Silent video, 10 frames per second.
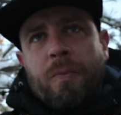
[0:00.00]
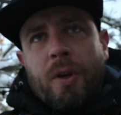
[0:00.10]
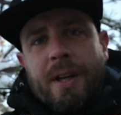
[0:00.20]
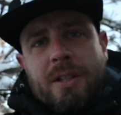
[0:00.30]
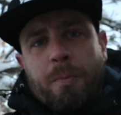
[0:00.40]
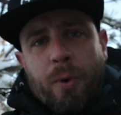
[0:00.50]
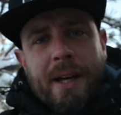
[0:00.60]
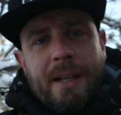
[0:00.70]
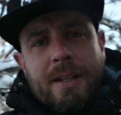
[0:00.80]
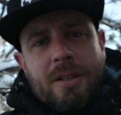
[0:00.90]
you get some
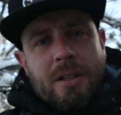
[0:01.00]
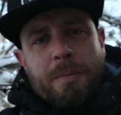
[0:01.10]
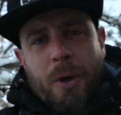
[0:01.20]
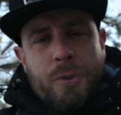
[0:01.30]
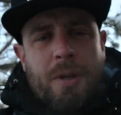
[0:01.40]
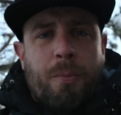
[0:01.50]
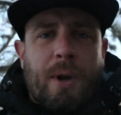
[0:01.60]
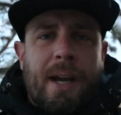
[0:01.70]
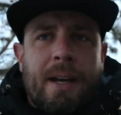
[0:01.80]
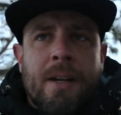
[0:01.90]
breadiness, some toasted bread,